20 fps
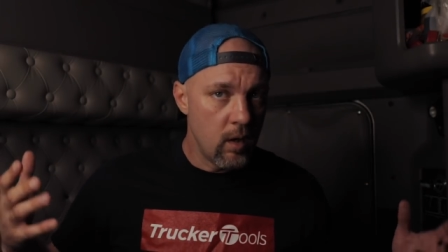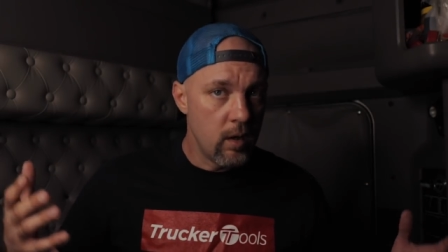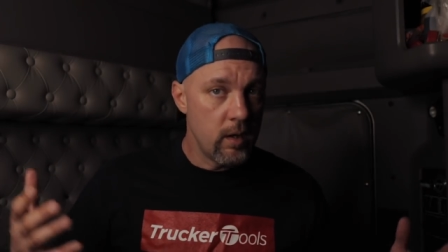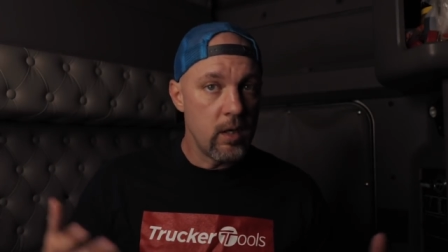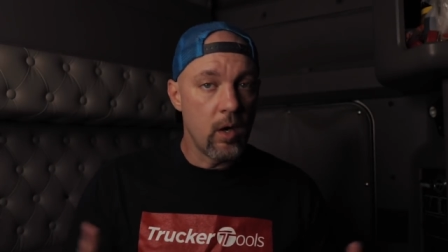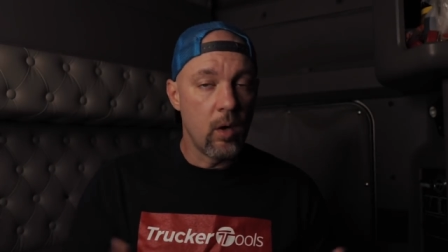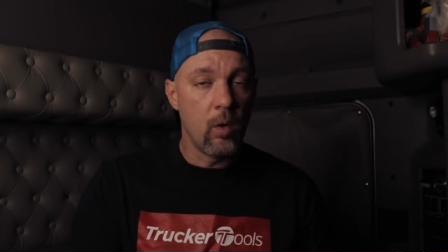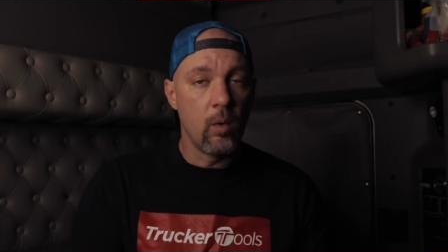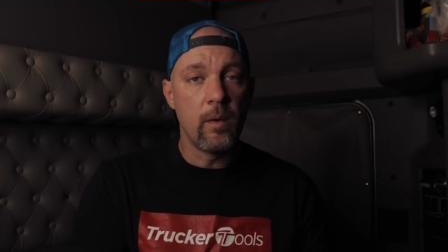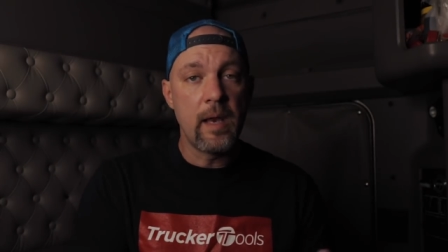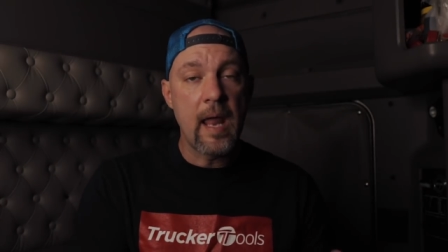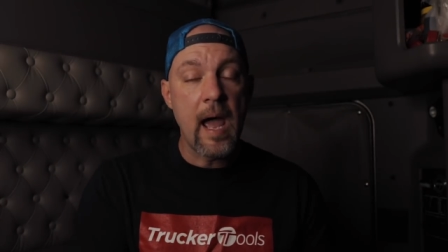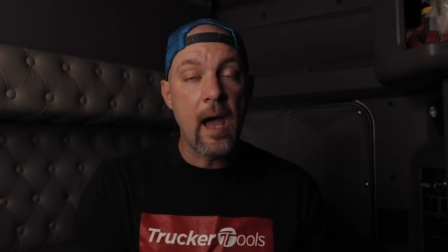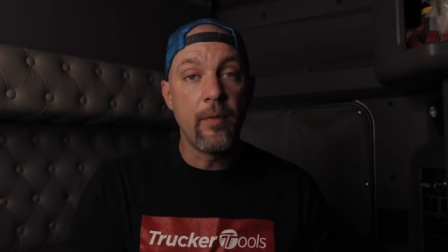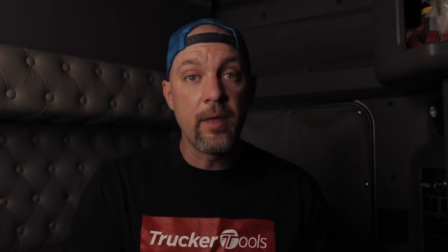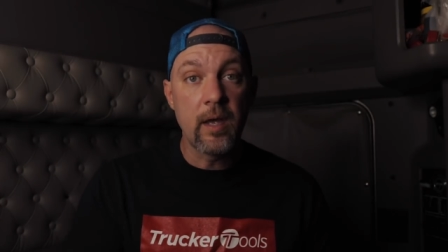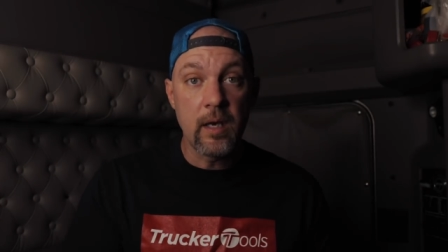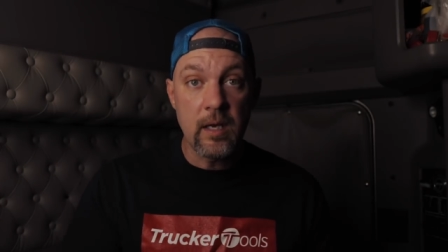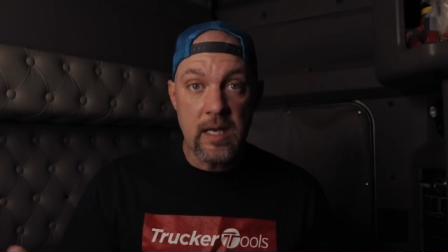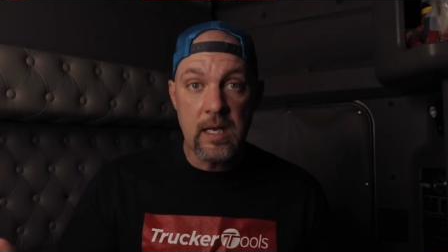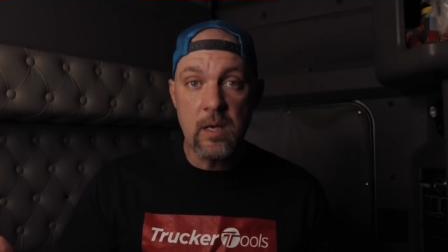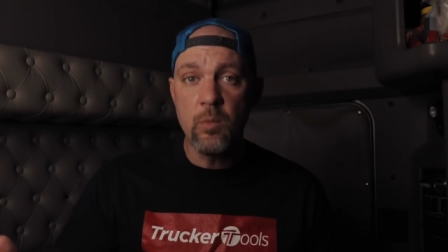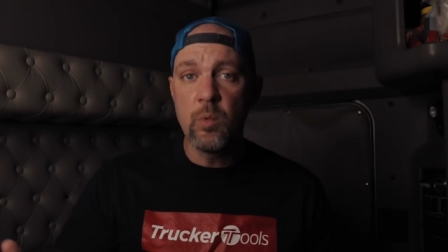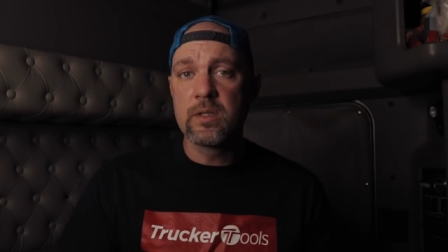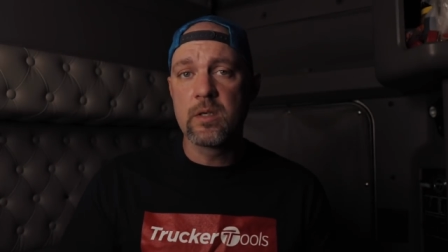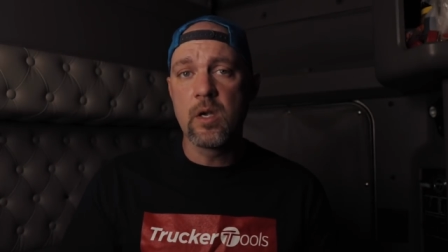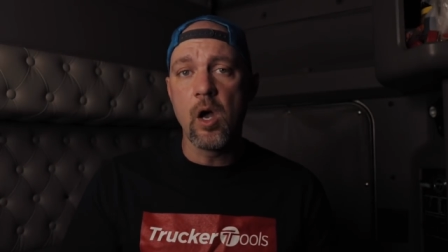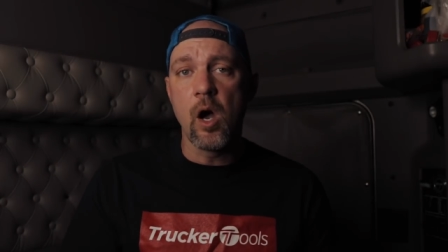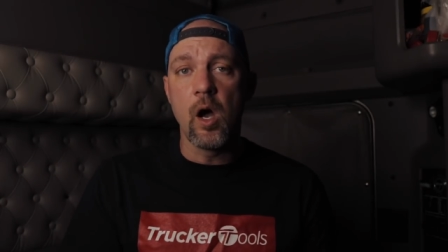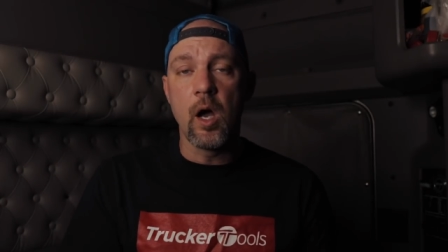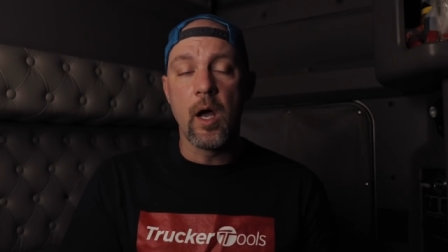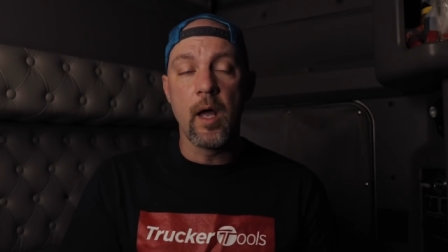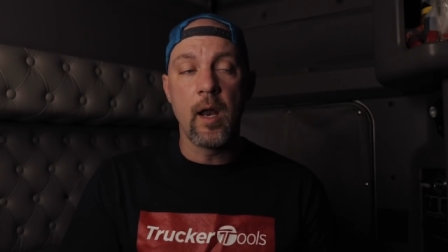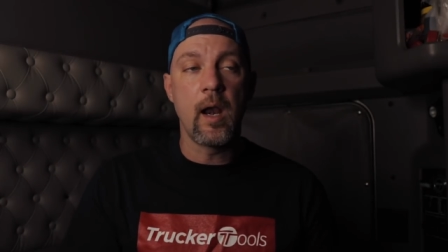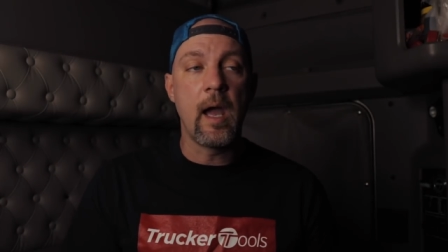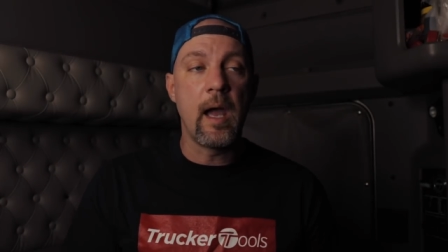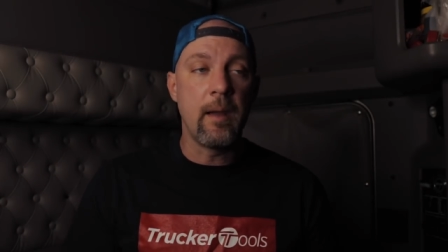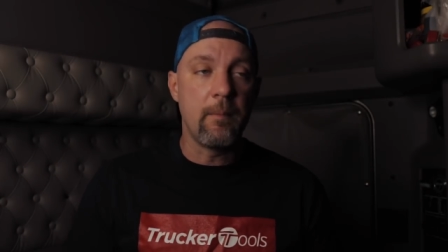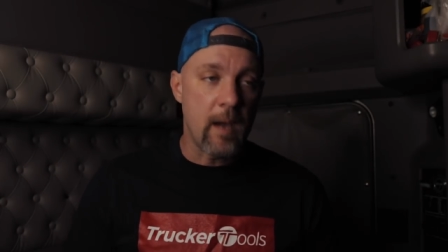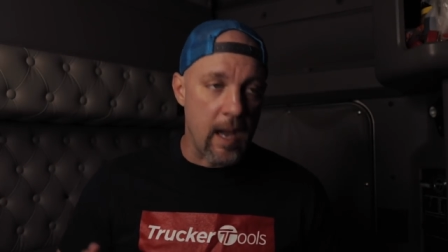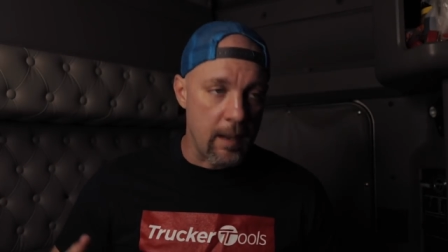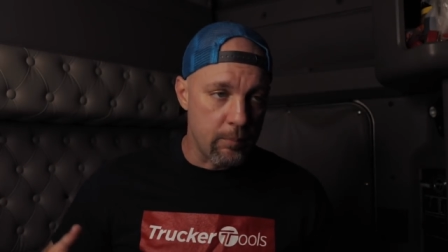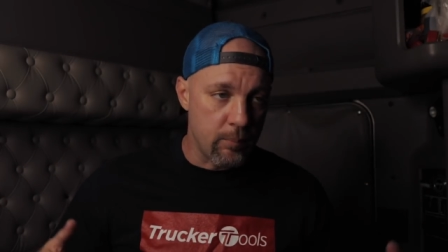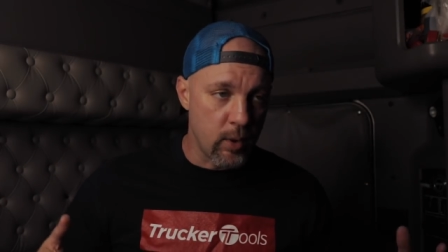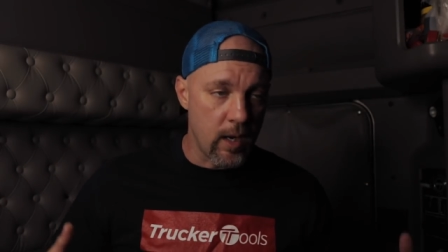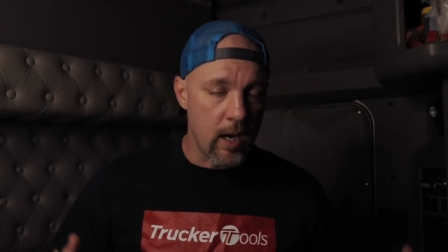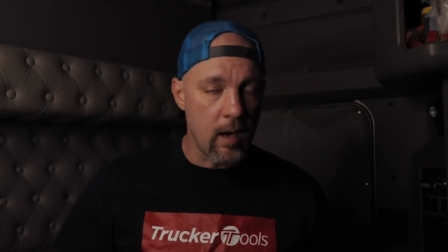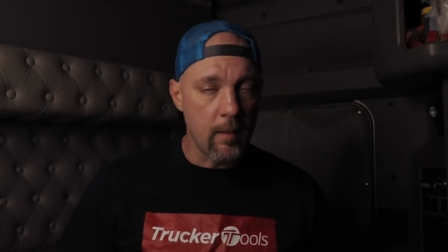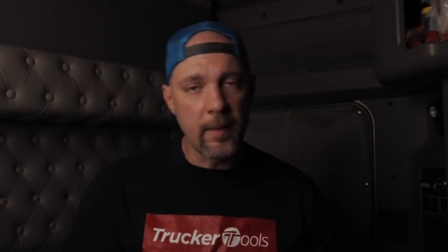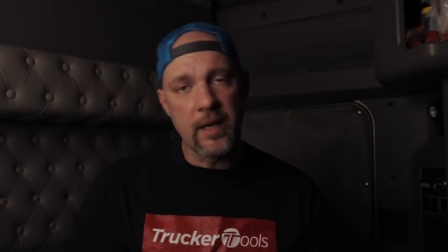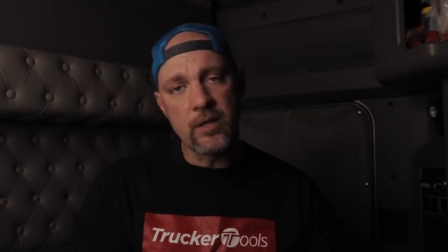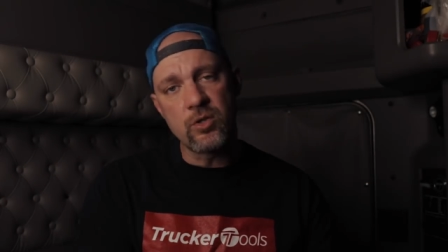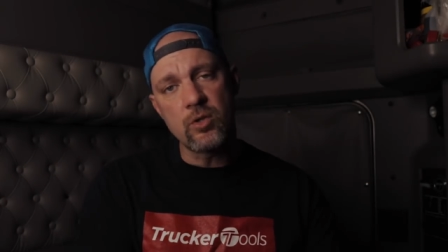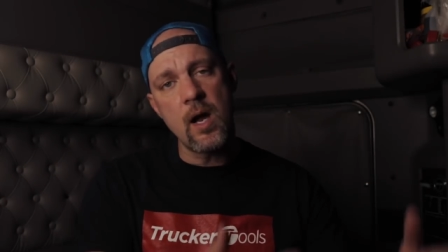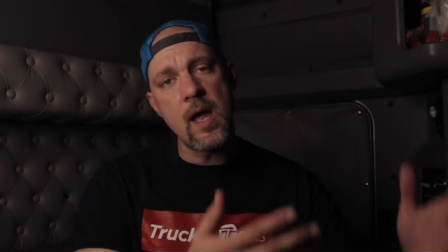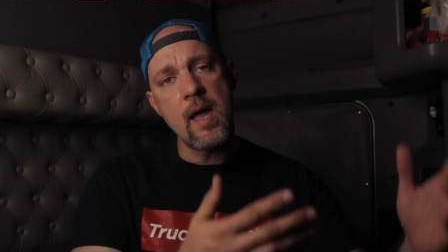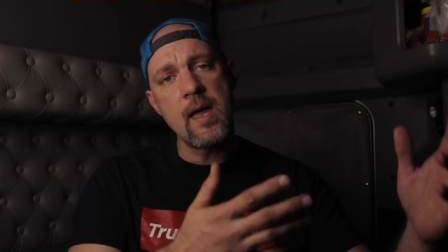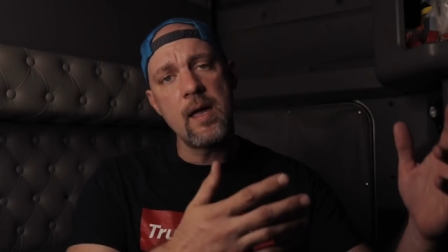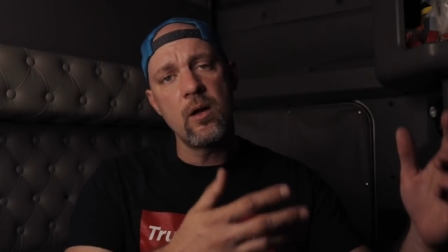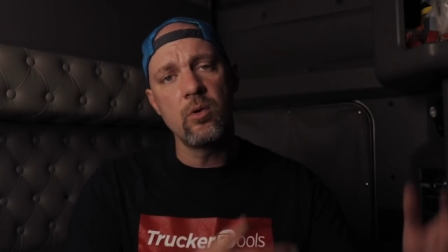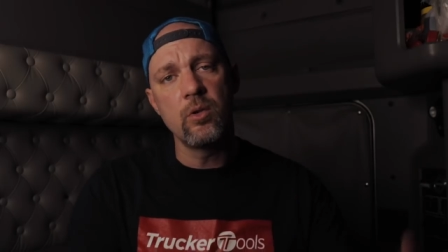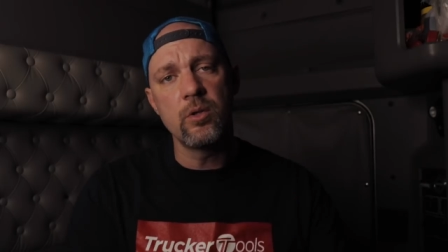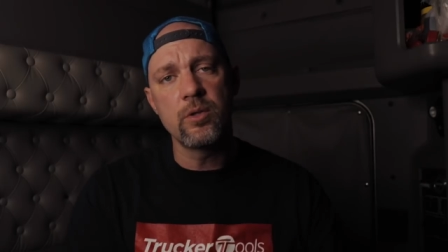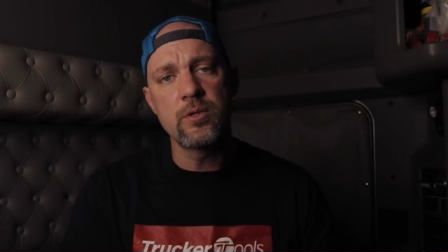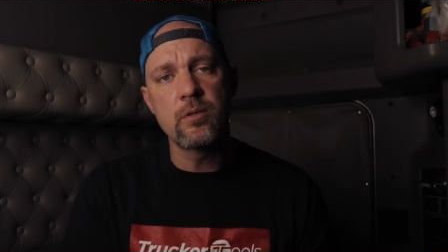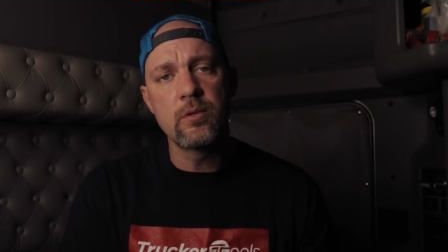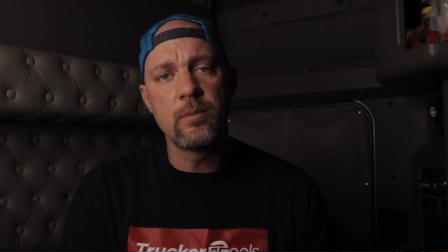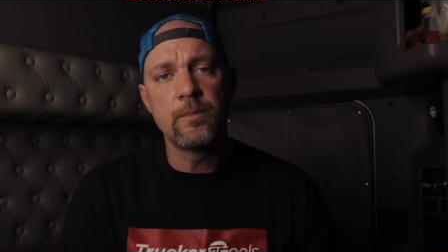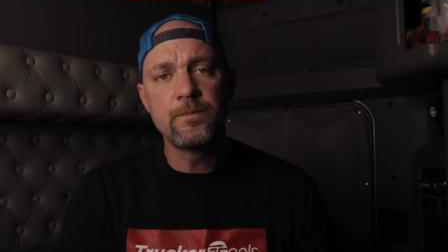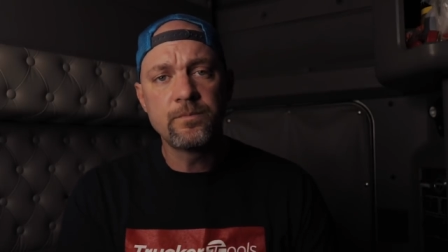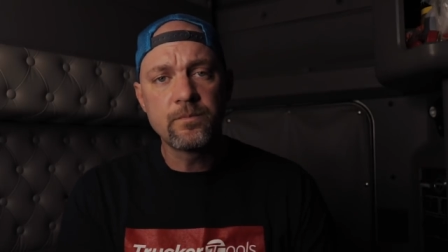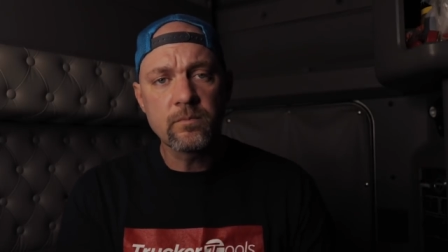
you know, now that he was gone, I, I put out my triangles